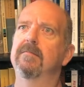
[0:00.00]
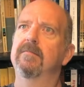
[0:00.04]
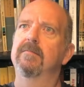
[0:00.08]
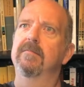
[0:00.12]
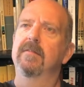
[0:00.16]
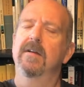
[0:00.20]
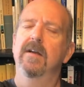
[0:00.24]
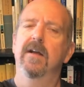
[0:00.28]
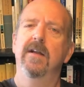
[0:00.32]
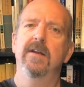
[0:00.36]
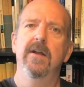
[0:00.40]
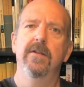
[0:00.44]

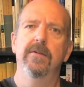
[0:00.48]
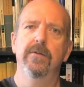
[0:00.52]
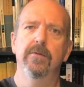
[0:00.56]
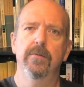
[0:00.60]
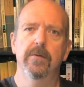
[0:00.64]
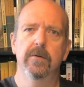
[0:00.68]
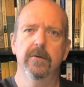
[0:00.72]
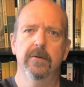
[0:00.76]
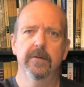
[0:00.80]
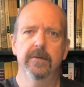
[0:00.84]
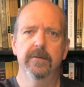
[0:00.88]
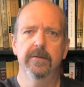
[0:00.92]
another
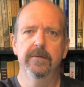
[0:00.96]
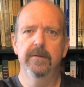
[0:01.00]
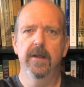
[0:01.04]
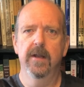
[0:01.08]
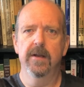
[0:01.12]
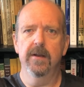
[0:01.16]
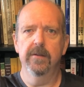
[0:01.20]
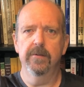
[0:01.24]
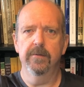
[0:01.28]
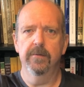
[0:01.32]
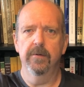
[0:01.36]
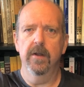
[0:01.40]
world,
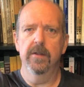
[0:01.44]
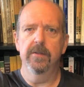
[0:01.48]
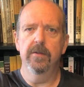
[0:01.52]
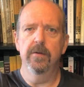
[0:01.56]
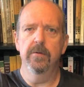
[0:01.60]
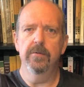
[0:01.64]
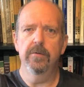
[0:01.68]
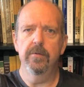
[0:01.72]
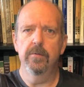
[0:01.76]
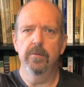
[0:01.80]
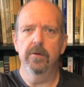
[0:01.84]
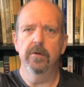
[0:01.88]
another the,
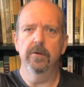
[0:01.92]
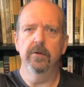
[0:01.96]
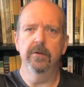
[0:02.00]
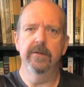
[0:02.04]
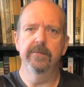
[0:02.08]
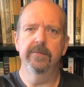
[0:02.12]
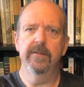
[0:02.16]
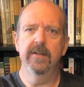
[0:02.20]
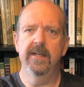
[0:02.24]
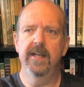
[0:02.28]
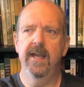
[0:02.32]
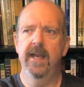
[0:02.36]
the world of
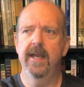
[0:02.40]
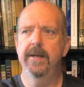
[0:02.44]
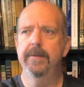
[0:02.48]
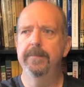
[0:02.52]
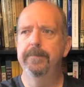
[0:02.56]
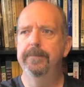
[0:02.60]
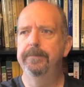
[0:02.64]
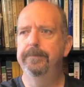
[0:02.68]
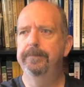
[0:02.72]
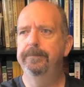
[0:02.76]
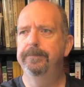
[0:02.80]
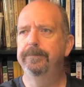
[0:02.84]
the dead,
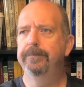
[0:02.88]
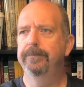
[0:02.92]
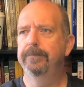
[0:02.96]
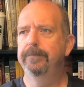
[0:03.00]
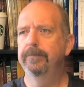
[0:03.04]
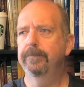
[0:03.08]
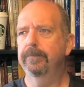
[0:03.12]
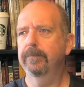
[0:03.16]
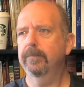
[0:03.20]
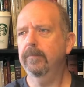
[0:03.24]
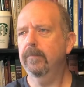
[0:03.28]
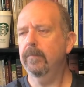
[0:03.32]

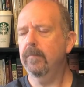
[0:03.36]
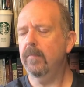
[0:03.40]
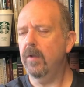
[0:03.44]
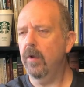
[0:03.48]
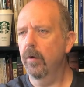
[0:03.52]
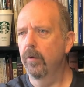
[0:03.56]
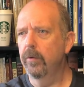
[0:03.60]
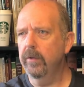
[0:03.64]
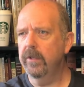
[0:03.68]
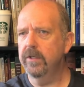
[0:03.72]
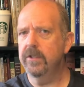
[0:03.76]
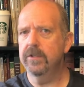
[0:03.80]

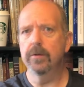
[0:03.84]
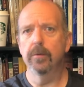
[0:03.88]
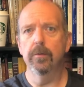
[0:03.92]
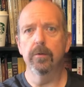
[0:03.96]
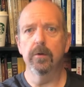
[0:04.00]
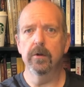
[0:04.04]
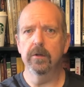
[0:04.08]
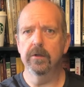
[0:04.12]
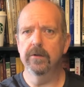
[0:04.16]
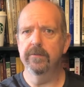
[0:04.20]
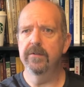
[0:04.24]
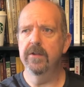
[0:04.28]
or at least the
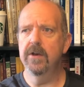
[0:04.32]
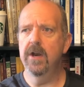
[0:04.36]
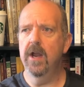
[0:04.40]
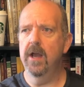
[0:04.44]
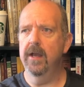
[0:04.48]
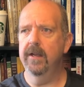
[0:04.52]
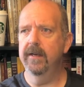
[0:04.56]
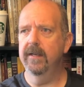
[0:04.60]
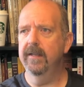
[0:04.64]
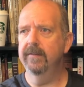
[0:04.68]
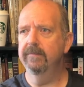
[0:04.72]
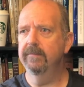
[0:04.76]
world of the
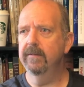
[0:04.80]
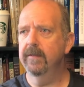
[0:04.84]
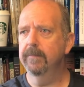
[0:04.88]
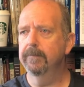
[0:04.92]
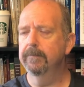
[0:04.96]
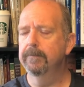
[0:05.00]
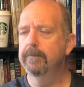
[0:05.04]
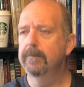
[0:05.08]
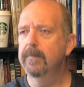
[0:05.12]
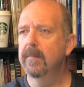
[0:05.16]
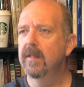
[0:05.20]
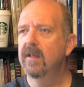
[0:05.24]
non-living.
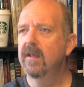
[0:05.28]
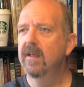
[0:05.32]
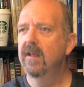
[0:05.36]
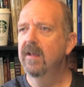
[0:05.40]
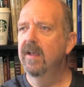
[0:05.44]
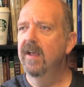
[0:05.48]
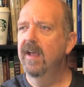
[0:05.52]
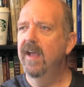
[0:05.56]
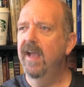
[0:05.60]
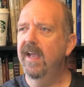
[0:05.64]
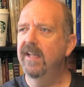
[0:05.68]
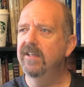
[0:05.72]

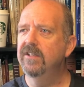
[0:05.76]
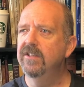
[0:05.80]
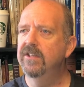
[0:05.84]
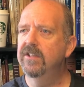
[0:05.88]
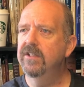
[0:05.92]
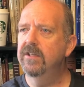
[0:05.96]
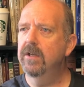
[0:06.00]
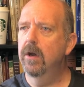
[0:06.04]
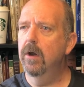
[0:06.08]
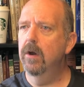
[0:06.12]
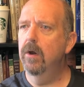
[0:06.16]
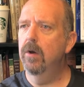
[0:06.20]
And
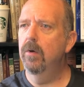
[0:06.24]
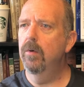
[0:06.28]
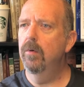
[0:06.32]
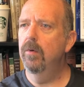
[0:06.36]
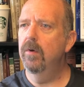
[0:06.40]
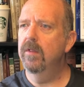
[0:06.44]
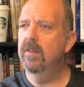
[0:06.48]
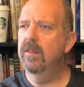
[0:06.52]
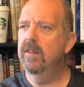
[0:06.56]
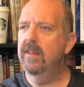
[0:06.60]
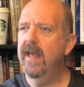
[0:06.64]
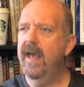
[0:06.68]
so
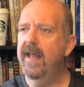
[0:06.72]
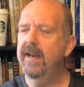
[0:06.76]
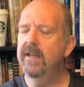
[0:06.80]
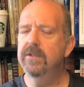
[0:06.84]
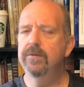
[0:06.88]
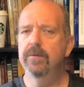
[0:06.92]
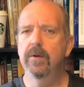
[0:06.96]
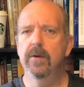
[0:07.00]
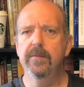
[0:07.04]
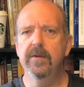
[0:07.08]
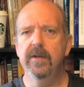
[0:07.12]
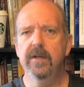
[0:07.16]
that is
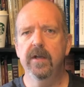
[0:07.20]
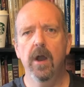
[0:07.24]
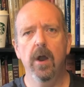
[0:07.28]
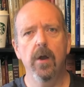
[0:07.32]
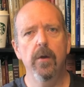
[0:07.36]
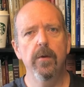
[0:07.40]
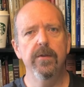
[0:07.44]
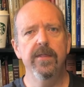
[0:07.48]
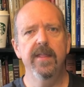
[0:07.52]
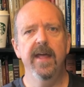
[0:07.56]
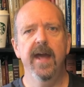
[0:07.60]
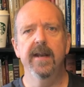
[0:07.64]
where we go,
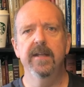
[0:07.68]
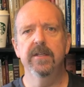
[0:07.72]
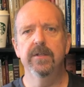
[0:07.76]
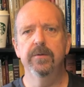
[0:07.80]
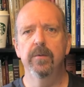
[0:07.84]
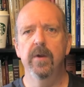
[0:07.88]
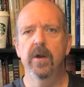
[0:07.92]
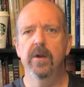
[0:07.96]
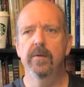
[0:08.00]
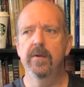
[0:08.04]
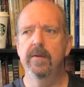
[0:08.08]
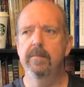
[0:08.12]
and that is
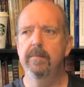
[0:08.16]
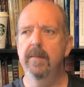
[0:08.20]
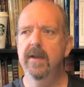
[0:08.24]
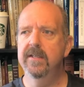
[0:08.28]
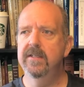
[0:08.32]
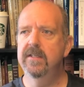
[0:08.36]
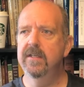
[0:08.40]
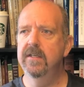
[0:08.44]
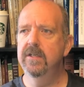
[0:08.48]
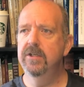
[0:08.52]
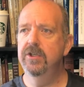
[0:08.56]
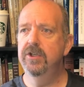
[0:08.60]
where we
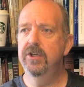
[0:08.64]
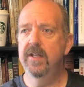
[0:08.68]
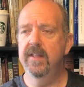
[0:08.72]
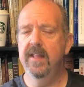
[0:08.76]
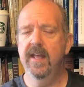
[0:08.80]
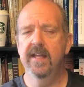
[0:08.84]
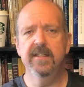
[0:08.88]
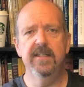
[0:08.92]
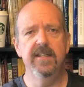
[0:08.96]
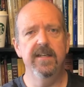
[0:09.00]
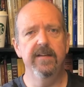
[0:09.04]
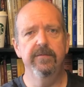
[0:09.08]
message, and
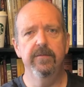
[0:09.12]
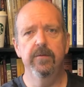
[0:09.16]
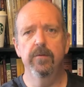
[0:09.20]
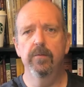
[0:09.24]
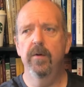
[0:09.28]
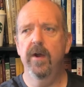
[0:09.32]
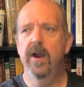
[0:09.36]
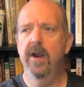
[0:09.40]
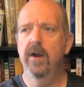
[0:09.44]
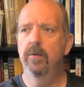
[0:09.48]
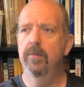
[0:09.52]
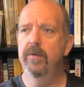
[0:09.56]
that's even
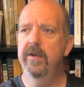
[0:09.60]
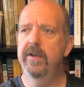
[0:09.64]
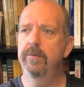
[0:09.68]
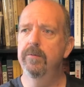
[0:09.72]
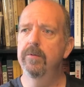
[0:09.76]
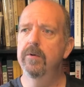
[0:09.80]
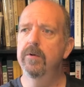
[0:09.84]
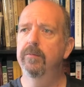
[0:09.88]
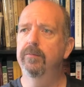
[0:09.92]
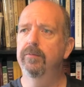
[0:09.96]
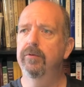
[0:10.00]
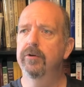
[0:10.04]
where we
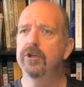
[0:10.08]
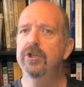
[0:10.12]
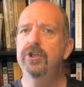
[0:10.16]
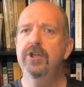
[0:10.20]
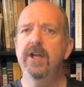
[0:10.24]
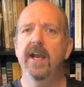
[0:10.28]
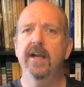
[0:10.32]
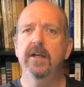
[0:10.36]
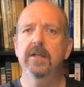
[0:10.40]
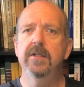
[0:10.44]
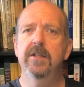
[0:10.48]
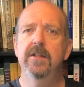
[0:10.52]
will
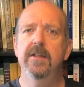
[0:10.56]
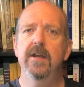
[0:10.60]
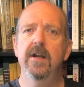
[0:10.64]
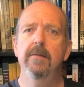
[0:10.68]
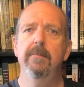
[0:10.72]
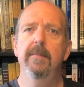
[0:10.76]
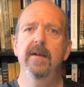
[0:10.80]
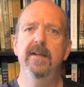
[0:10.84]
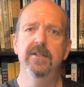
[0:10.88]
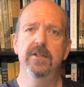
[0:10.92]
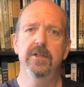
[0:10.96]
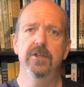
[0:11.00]
project their
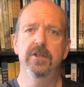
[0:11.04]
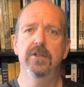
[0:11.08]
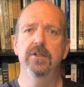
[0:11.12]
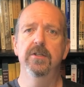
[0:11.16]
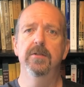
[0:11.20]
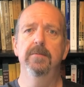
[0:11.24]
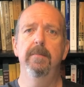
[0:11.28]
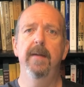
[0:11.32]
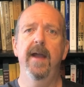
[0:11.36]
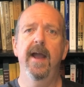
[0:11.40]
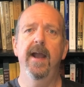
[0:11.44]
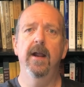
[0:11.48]
messages
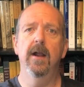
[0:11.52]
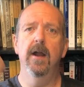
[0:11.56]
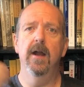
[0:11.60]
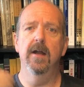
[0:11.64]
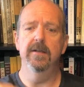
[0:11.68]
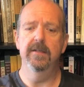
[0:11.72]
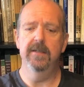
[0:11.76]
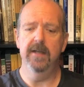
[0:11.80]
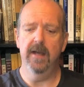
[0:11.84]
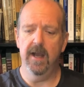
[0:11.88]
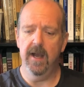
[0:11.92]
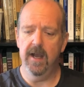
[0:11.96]
back
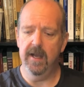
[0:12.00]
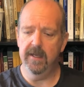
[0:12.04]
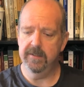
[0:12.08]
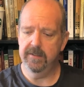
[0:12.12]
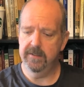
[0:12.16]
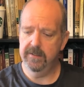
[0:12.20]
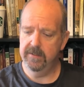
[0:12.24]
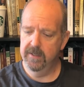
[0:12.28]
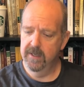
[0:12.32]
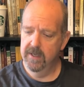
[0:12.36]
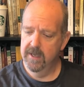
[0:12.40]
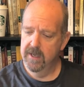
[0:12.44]
onto
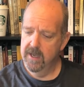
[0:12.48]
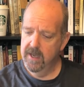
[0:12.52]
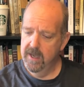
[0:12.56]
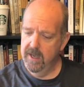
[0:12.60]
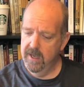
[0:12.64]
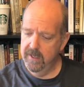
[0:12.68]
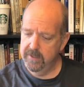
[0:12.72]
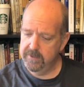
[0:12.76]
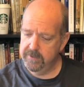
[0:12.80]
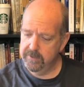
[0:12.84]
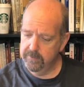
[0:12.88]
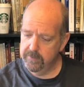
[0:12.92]
us.
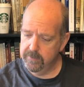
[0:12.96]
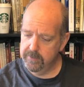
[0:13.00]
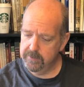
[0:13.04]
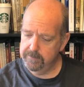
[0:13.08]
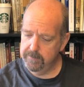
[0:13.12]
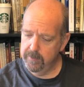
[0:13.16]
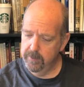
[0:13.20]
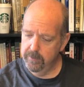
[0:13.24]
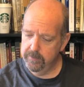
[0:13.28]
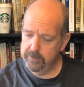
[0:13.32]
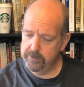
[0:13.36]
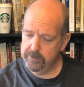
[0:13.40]
And so those
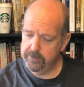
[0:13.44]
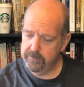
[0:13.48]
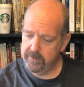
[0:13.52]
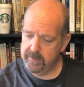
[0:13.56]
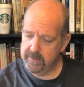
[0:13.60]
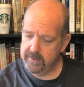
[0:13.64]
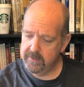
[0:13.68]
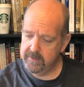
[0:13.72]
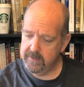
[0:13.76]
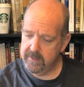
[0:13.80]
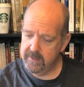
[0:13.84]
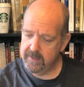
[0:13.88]

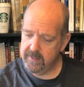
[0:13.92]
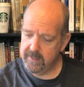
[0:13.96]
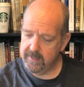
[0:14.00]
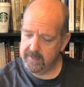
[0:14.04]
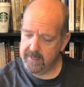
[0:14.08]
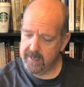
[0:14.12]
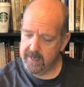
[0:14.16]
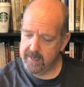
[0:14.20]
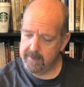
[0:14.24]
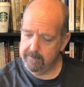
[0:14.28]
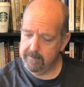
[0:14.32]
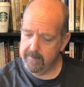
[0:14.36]
poetries that
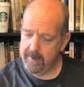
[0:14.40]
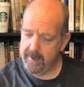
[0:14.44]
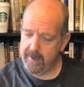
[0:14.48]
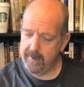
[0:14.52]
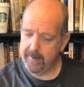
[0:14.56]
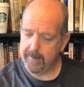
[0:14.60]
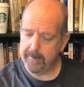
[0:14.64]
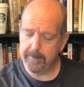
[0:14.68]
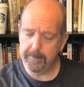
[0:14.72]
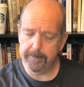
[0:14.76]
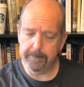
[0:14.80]
came back